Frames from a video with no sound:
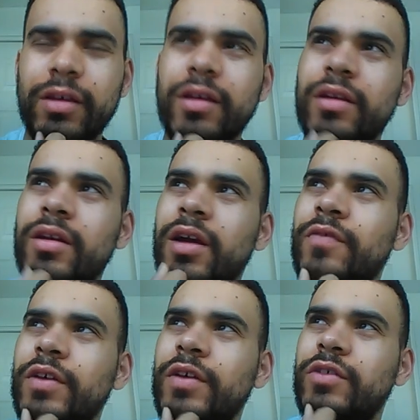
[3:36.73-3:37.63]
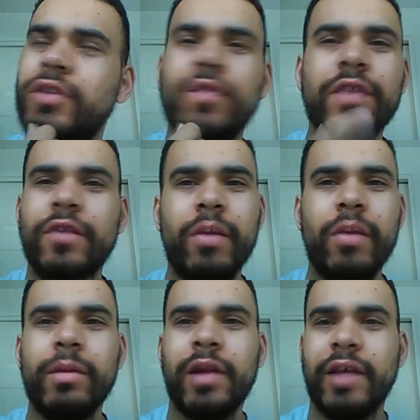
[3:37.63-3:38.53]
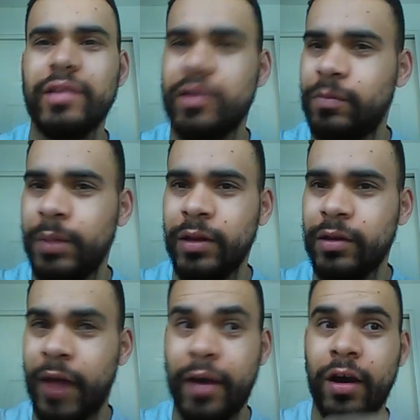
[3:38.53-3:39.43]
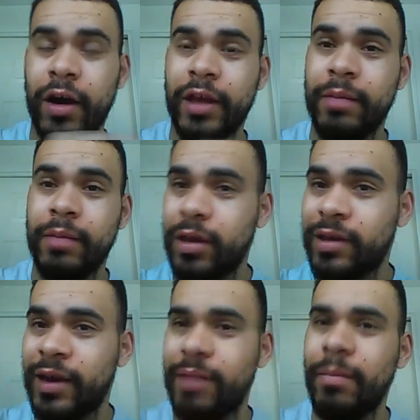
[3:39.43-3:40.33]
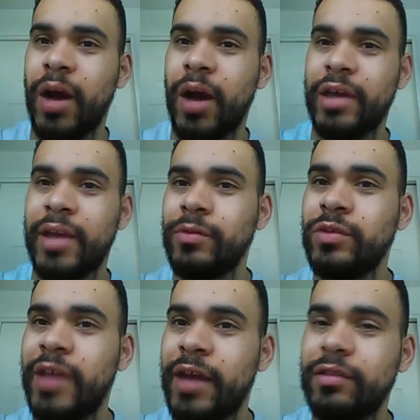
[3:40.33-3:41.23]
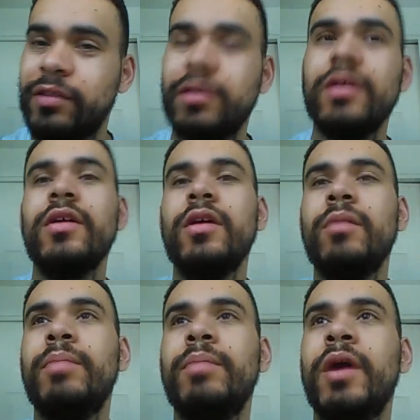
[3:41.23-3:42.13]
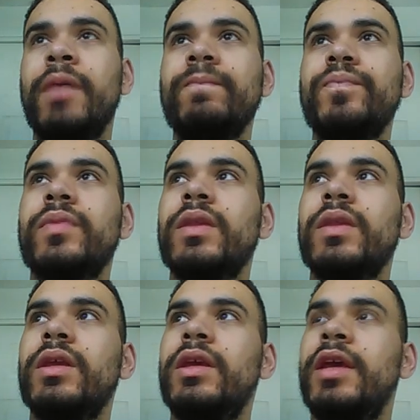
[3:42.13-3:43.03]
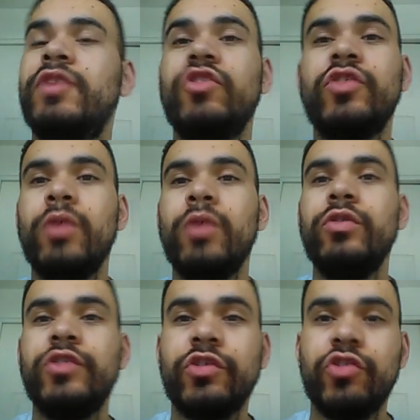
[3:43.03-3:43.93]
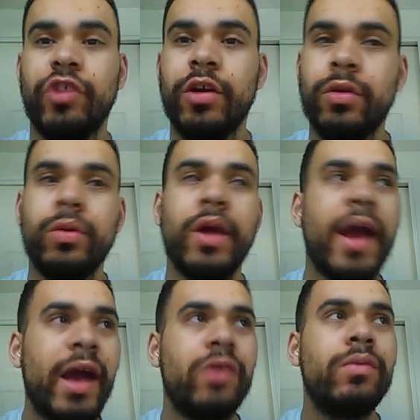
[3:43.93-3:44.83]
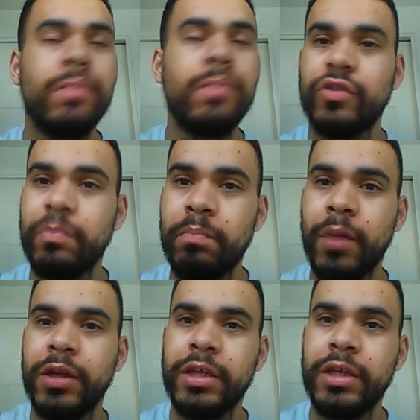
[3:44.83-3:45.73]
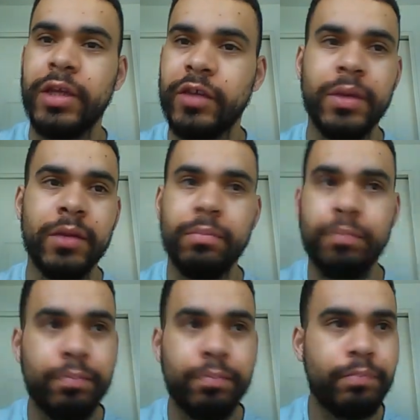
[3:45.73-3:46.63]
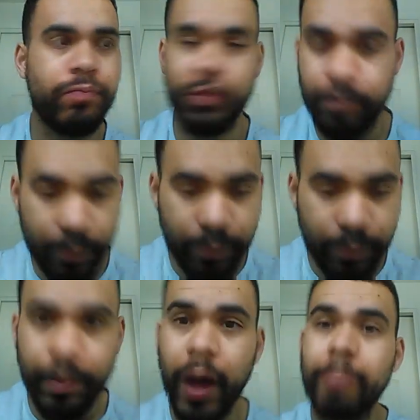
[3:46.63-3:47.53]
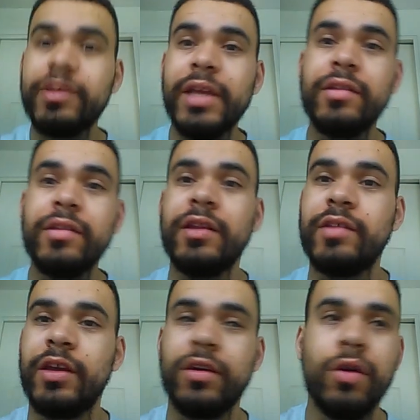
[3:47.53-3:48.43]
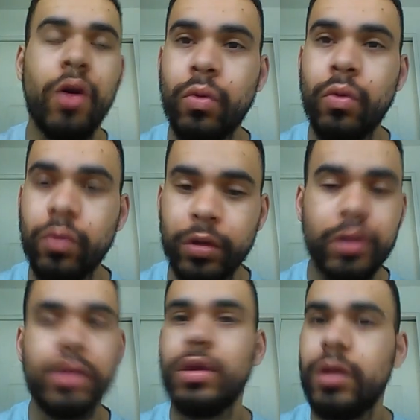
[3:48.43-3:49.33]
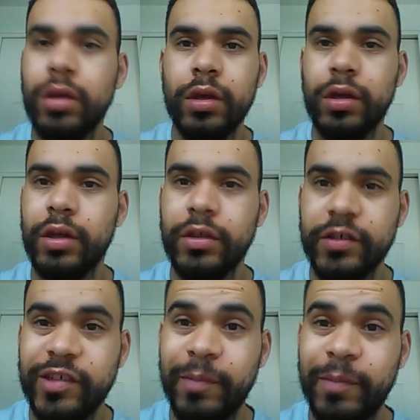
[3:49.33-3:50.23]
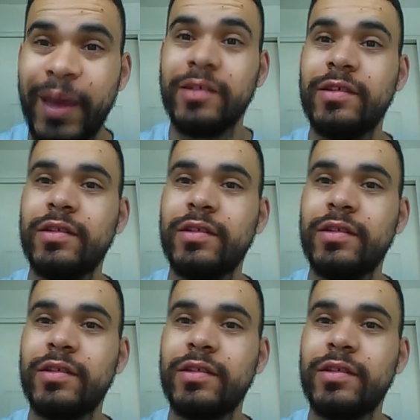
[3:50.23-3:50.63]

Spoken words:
I think so. I don't think Ethereum Classic has been that high in market capital yet, but it just goes to show how much money is being just pumped into this whole space.